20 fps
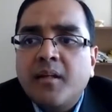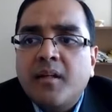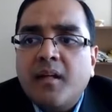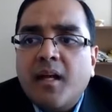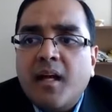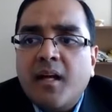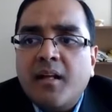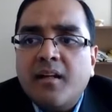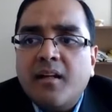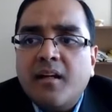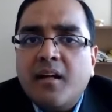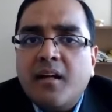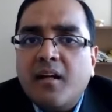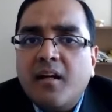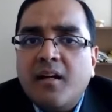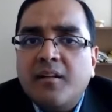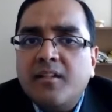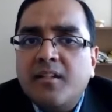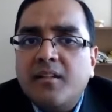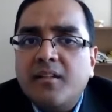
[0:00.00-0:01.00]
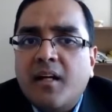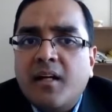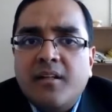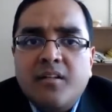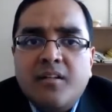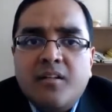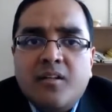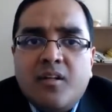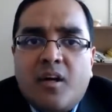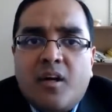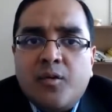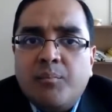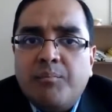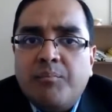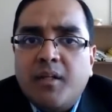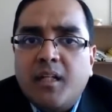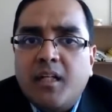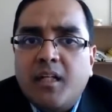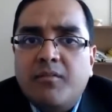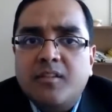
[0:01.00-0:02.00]
and I, I, and you know, I don't
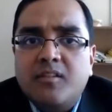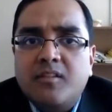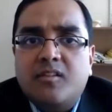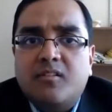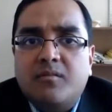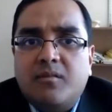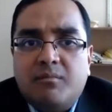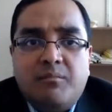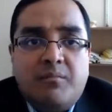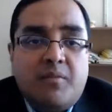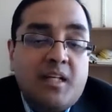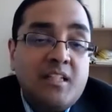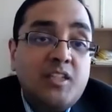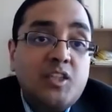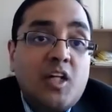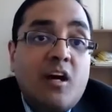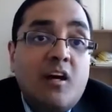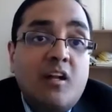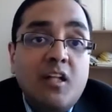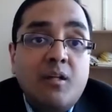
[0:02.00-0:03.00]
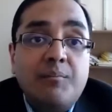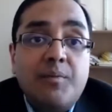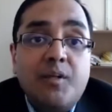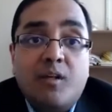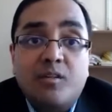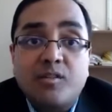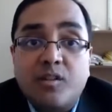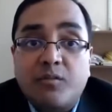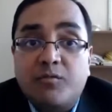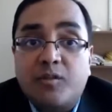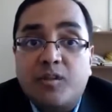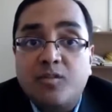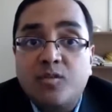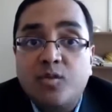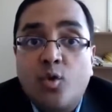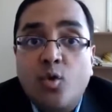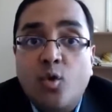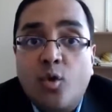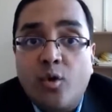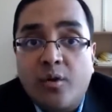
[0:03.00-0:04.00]
believe it's entirely because of the
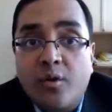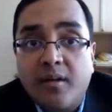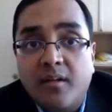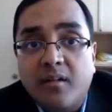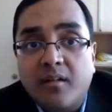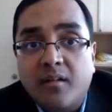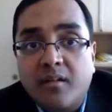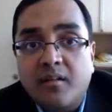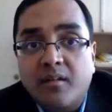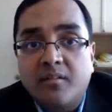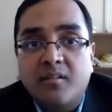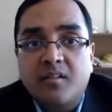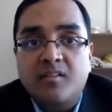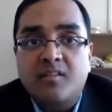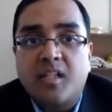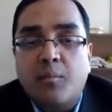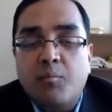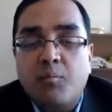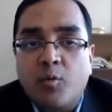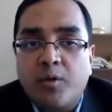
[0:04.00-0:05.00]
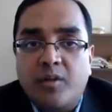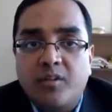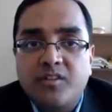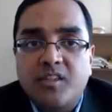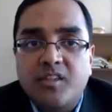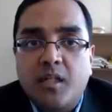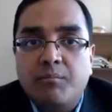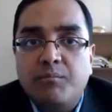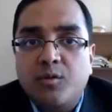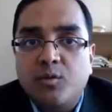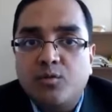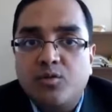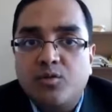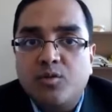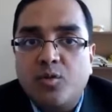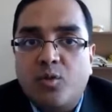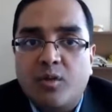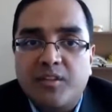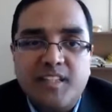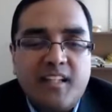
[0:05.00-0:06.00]
score, uh, the step one or step two
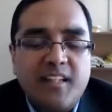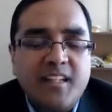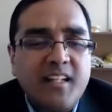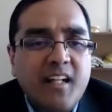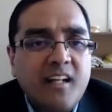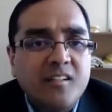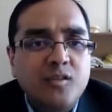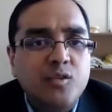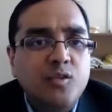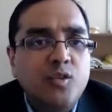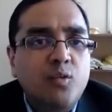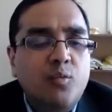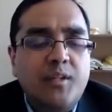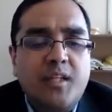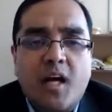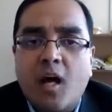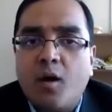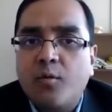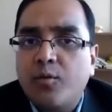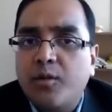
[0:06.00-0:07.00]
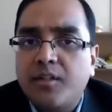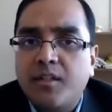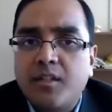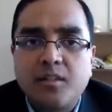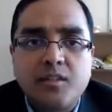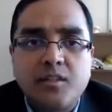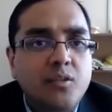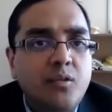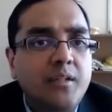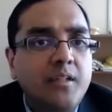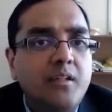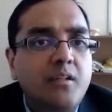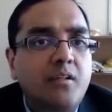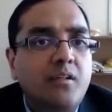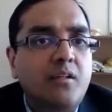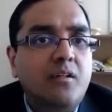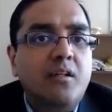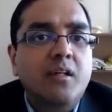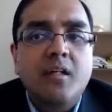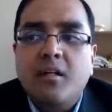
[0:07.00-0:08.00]
scores. I think it has to do with how you did during
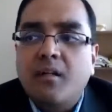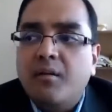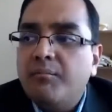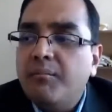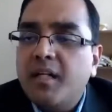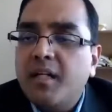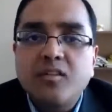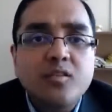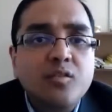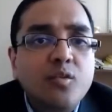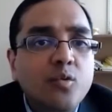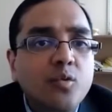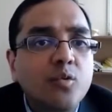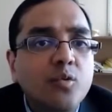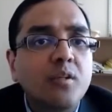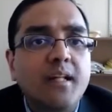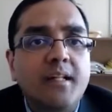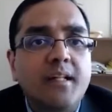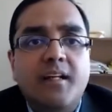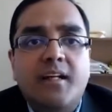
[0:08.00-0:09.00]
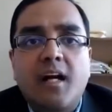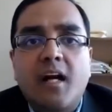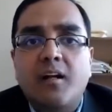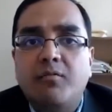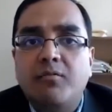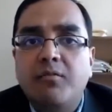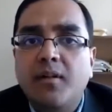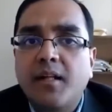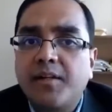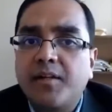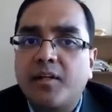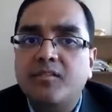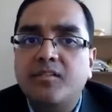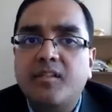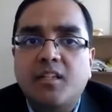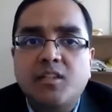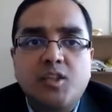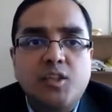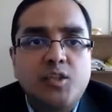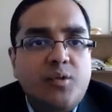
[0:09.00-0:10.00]
your med school and the kind of letters
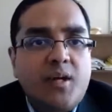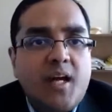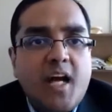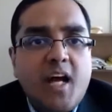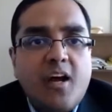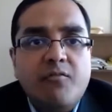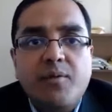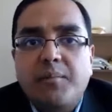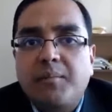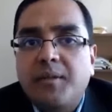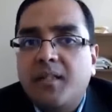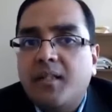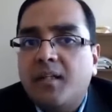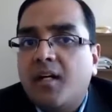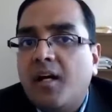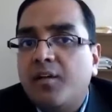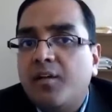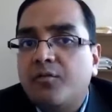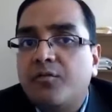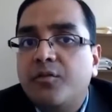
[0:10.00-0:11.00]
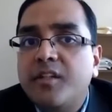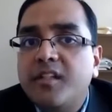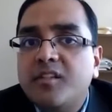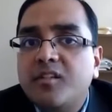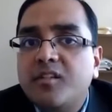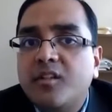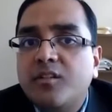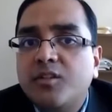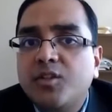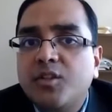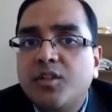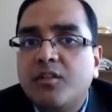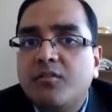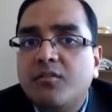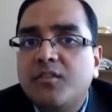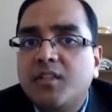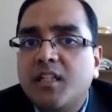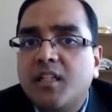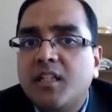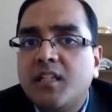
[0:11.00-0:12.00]
that you have, maybe the kind of research you have
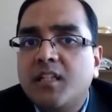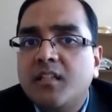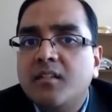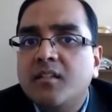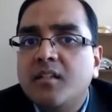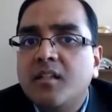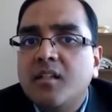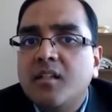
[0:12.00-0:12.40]
done.